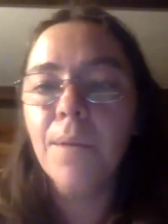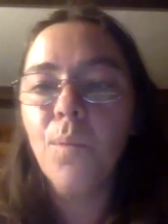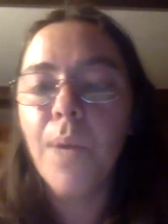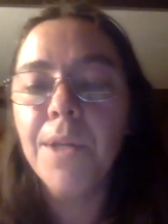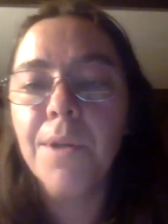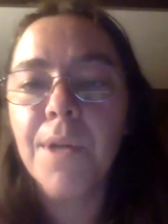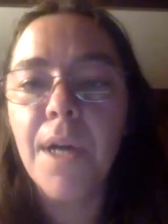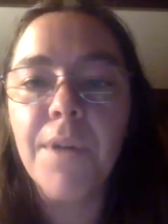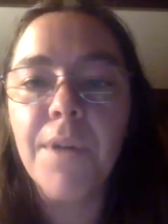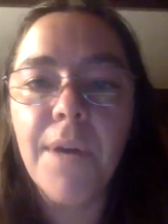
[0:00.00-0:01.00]
when your
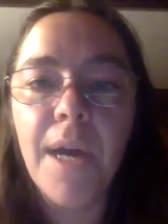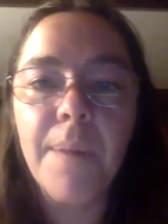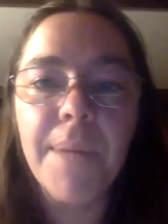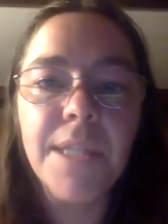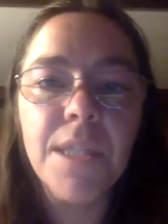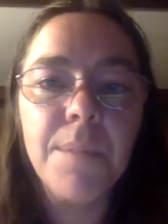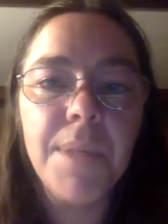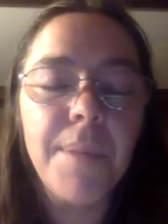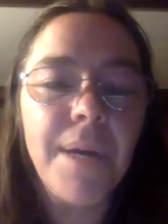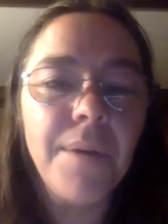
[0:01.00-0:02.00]
cover crop gets to
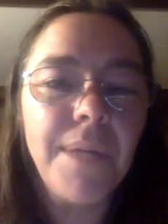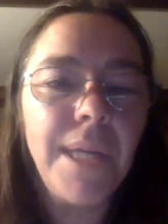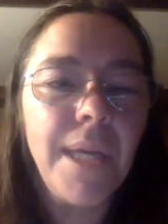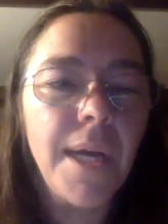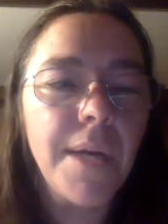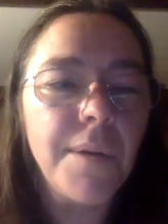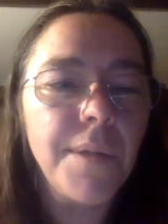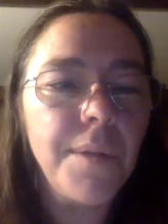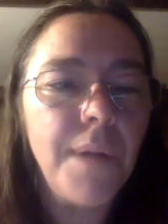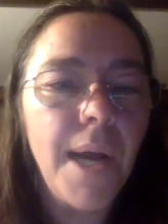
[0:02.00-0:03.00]
be about knee high or a
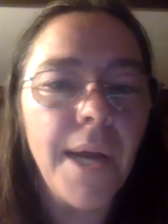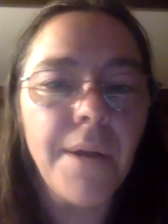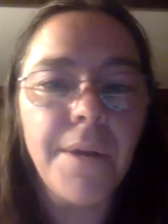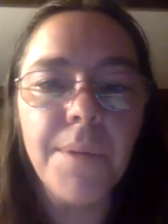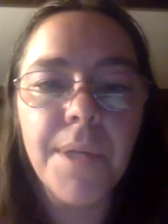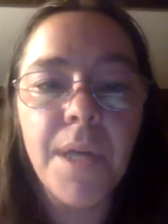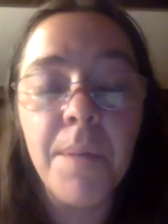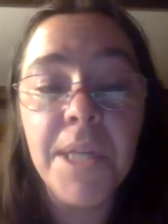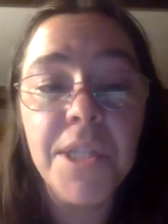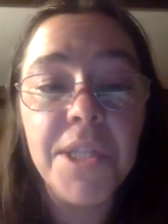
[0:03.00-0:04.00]
little higher, you would
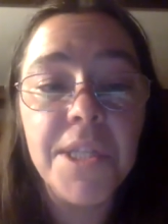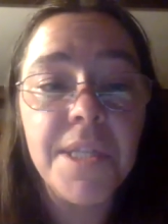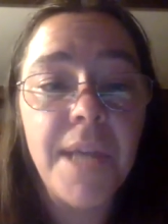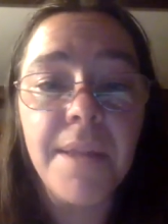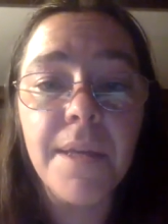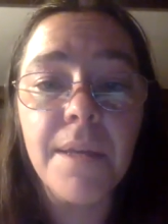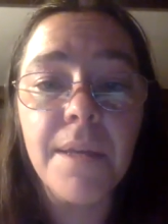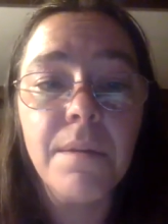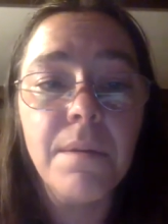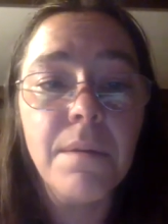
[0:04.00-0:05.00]
come in and just scythe it.
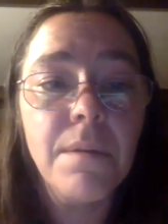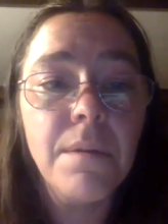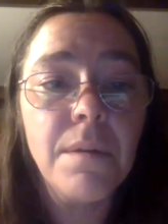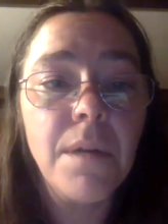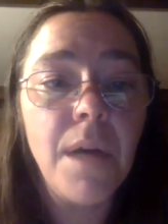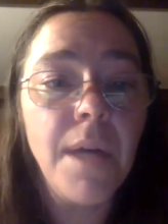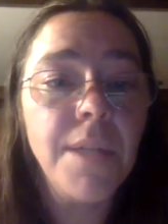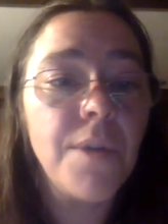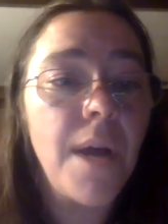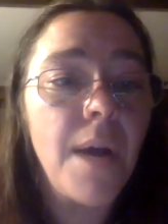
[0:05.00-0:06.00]
Cut
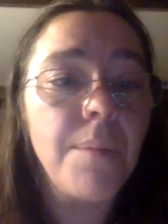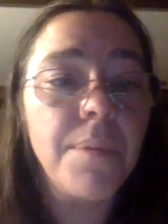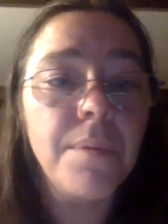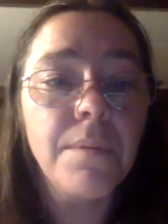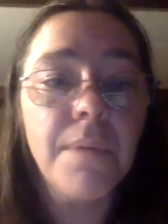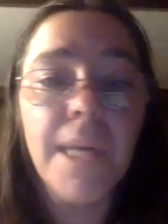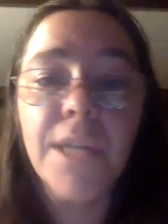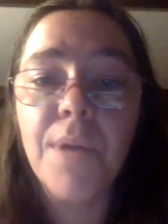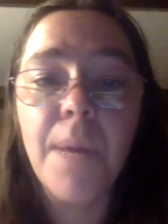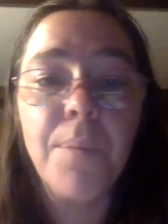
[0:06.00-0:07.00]
and drop. Let
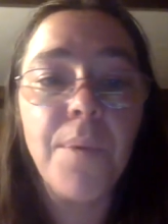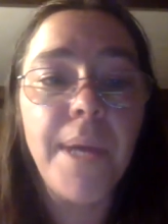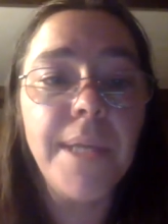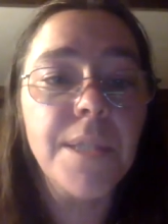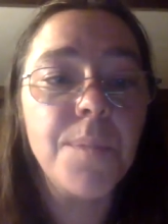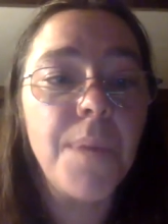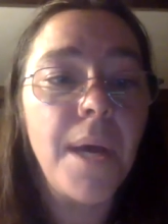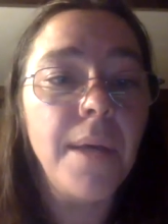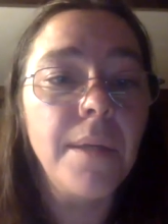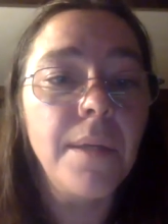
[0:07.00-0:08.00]
it drop right in
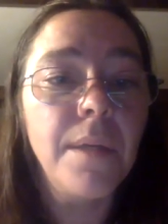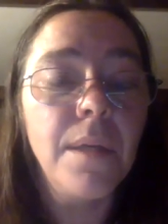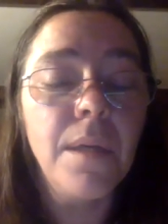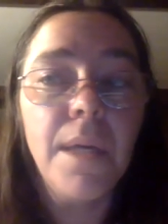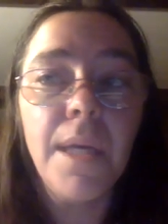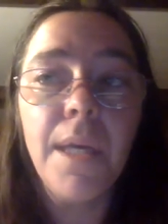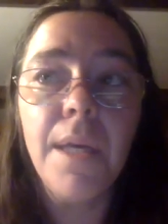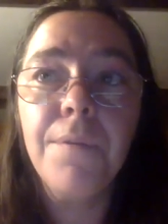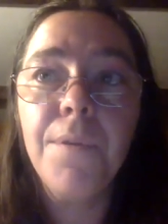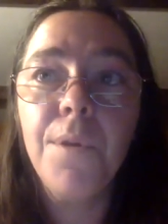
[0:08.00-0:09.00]
spot.
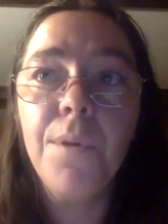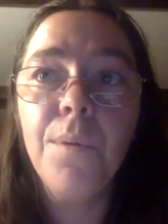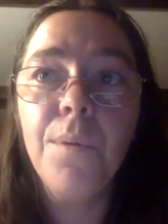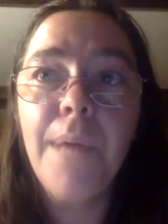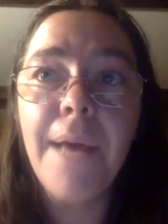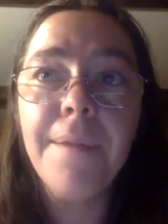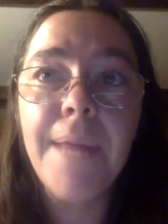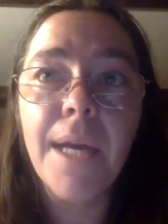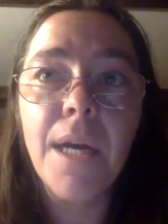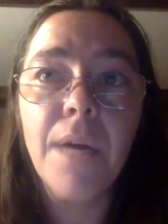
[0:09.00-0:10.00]
If you let
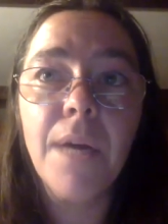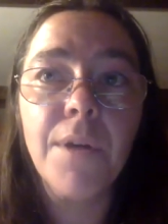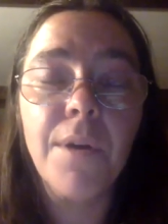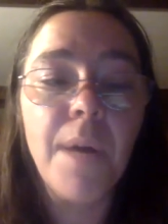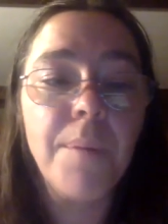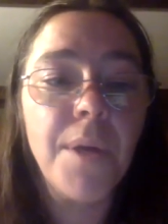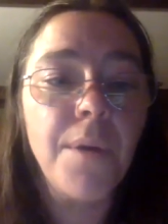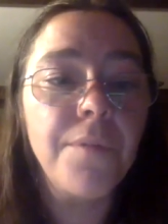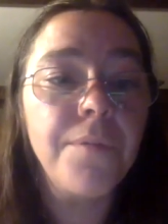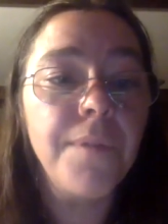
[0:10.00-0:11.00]
that cover crop
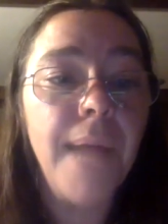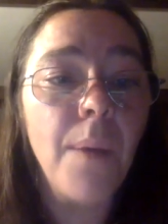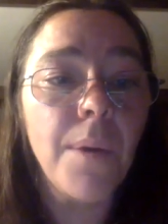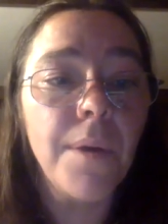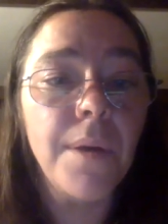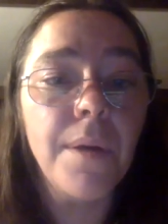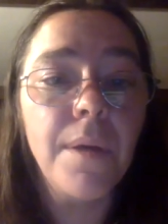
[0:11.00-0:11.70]
go to flower,